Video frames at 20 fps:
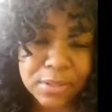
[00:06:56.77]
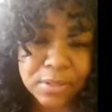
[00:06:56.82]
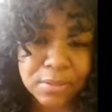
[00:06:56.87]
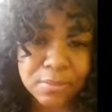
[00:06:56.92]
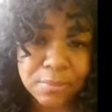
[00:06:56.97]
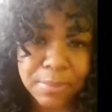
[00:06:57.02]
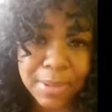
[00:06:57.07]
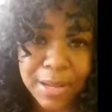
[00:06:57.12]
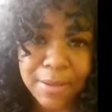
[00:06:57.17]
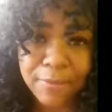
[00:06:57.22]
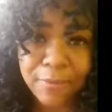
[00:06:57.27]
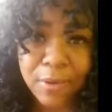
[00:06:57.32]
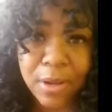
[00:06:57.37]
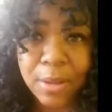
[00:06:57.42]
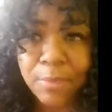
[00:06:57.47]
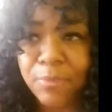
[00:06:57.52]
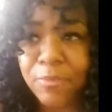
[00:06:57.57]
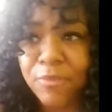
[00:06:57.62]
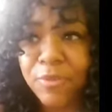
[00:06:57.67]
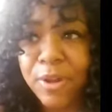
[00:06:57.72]
By far,
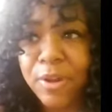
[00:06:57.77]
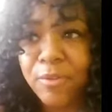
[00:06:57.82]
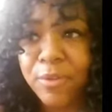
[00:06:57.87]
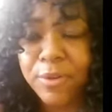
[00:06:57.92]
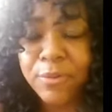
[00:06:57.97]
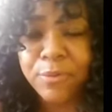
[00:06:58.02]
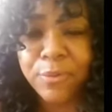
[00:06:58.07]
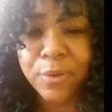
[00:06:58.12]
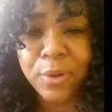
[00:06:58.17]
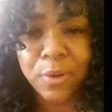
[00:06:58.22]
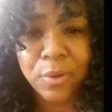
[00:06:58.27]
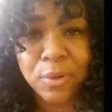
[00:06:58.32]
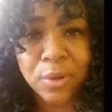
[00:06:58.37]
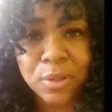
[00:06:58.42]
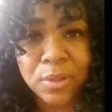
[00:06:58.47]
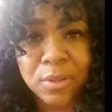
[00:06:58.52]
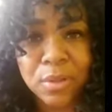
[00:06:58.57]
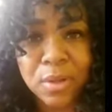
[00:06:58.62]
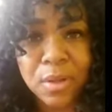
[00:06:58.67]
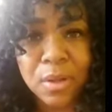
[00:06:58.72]
I'm very flawed.
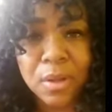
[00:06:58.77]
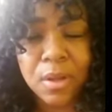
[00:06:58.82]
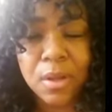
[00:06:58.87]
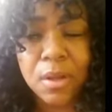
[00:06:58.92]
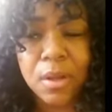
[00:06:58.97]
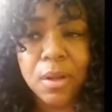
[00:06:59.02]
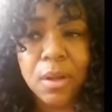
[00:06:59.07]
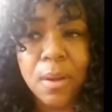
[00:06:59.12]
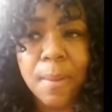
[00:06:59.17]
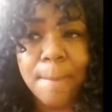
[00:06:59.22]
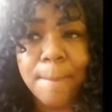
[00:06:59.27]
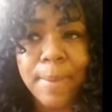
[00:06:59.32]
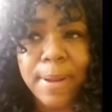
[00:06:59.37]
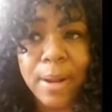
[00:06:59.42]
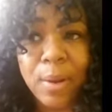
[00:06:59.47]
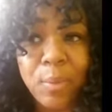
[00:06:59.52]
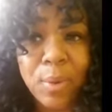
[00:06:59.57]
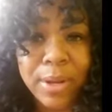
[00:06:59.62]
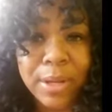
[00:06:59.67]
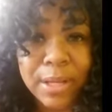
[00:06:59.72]
But
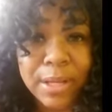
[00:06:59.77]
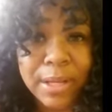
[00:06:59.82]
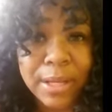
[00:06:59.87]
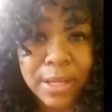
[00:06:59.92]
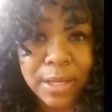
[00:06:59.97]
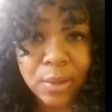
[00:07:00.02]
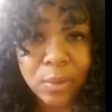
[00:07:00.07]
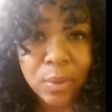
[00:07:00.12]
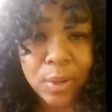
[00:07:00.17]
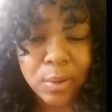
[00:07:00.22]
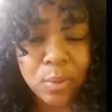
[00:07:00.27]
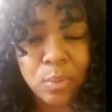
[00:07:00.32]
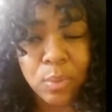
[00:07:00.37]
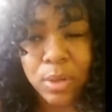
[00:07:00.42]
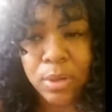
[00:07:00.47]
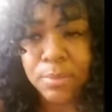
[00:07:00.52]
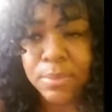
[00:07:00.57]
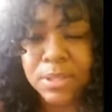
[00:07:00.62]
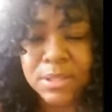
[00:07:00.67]
I want to heal. I don't want to be